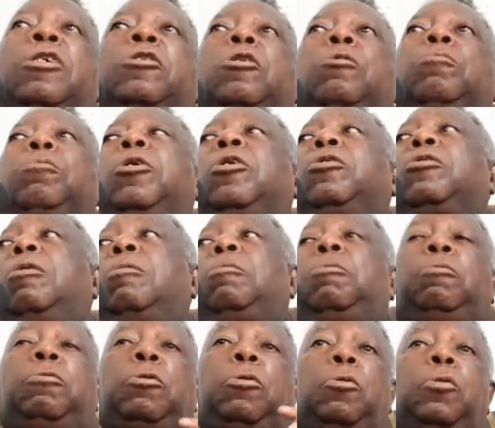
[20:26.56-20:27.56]
Church because of,
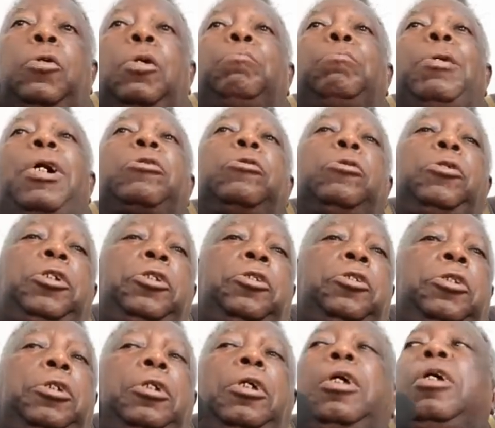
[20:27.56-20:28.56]
if we look back to the
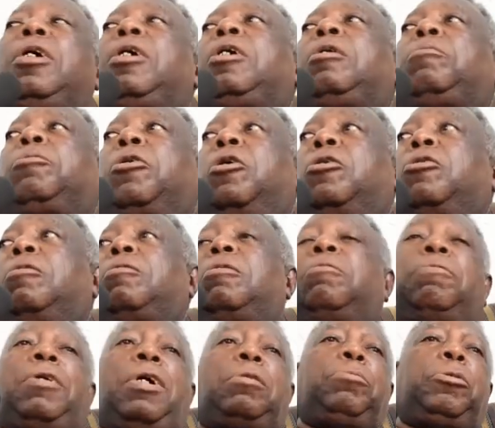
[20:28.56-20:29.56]
history, because of
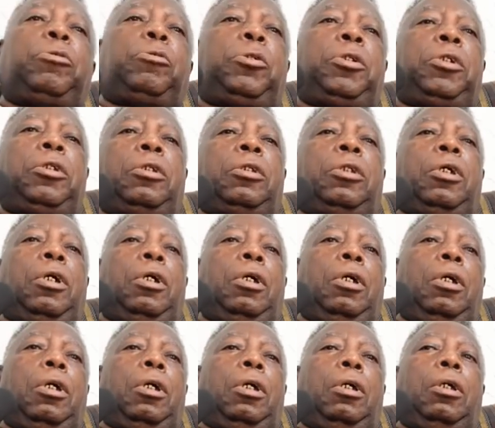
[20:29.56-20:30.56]
the fight between
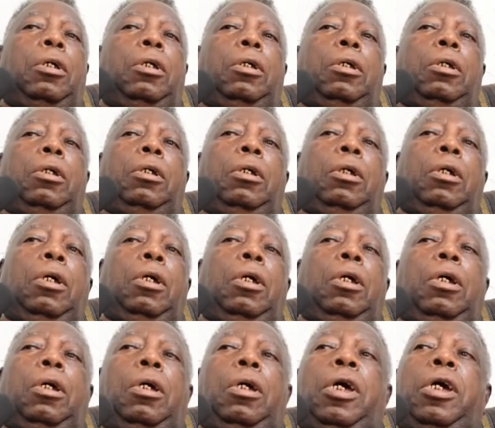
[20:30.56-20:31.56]

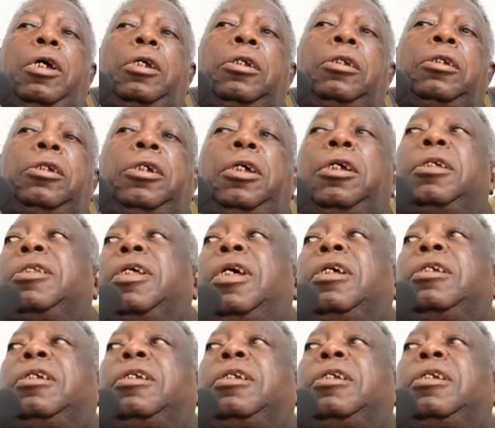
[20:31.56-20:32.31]
Henry VIII